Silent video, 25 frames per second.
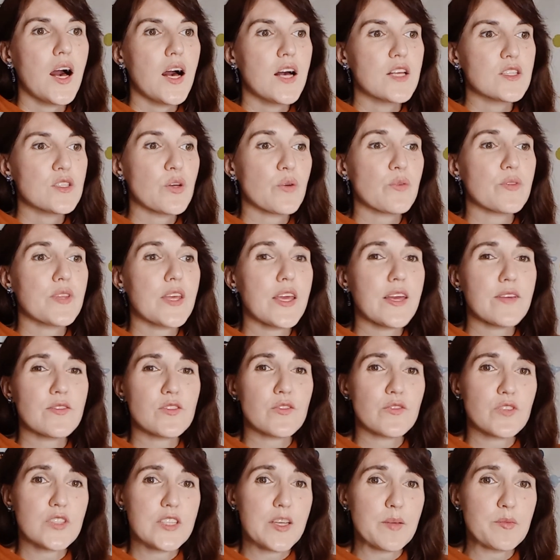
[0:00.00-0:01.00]
So they have
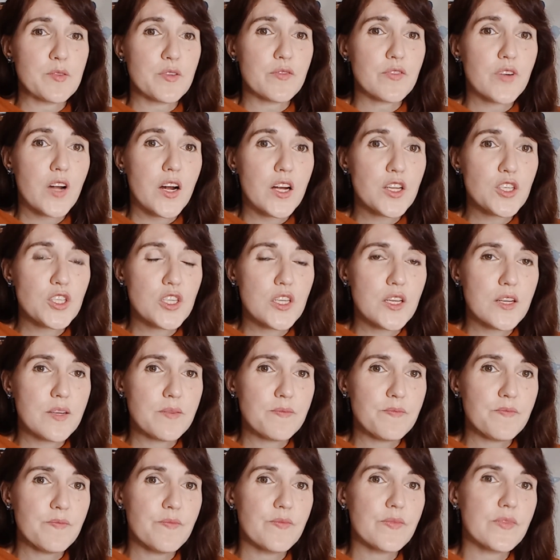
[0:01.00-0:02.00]
different types of
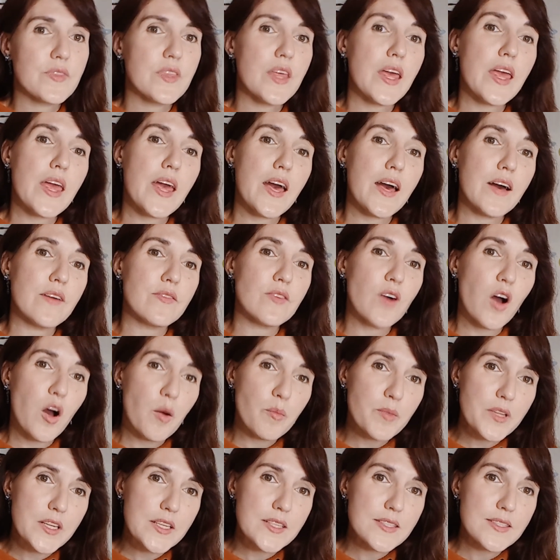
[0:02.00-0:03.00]
kasha. They have
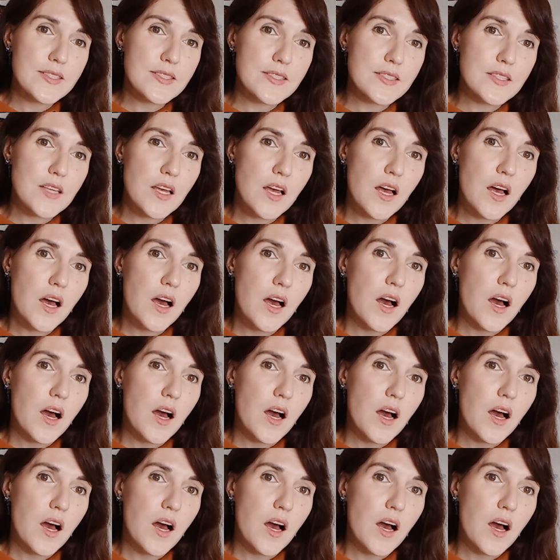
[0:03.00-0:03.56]
omelets.